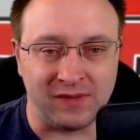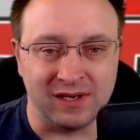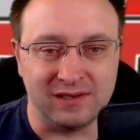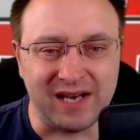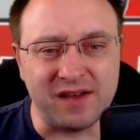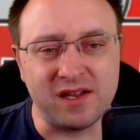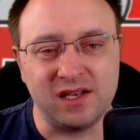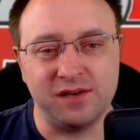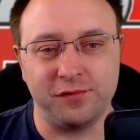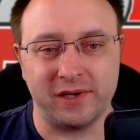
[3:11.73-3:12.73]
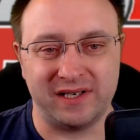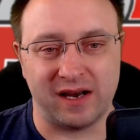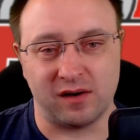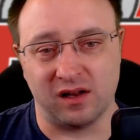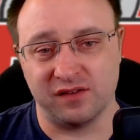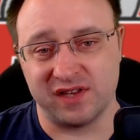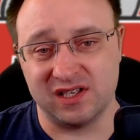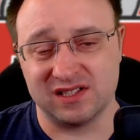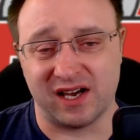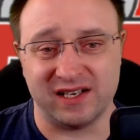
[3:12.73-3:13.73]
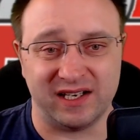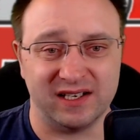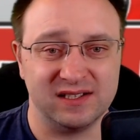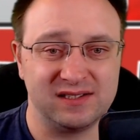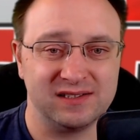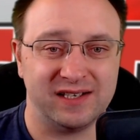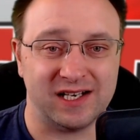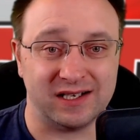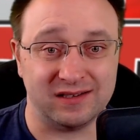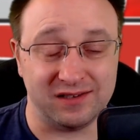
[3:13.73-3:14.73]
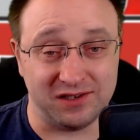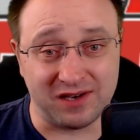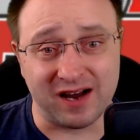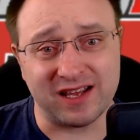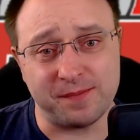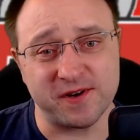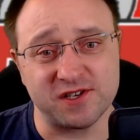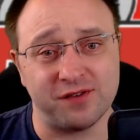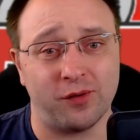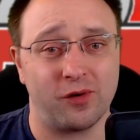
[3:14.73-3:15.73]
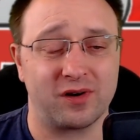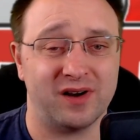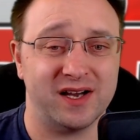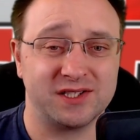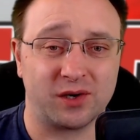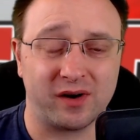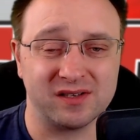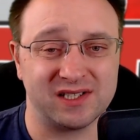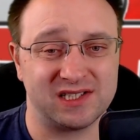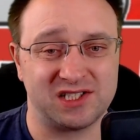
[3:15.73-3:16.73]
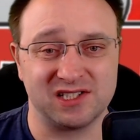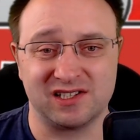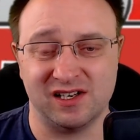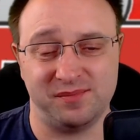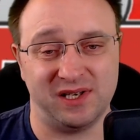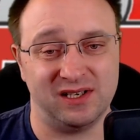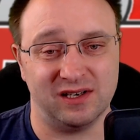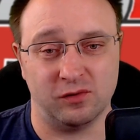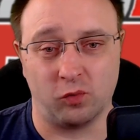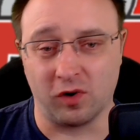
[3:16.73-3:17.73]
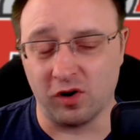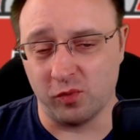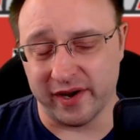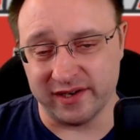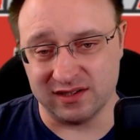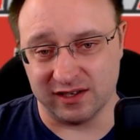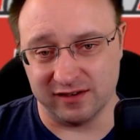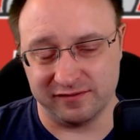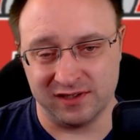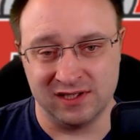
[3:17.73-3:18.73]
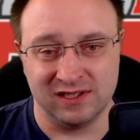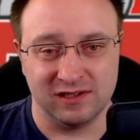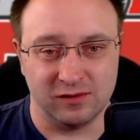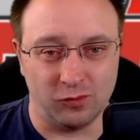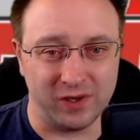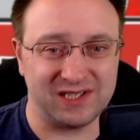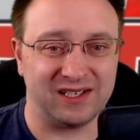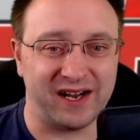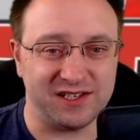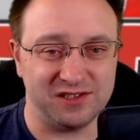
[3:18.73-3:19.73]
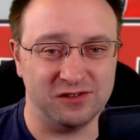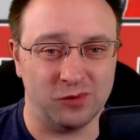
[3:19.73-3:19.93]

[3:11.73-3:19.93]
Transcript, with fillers: Now that you've written down all of these ideas, you got to keep yourself organized, or else it's just going to be a whirlwind of what did I do?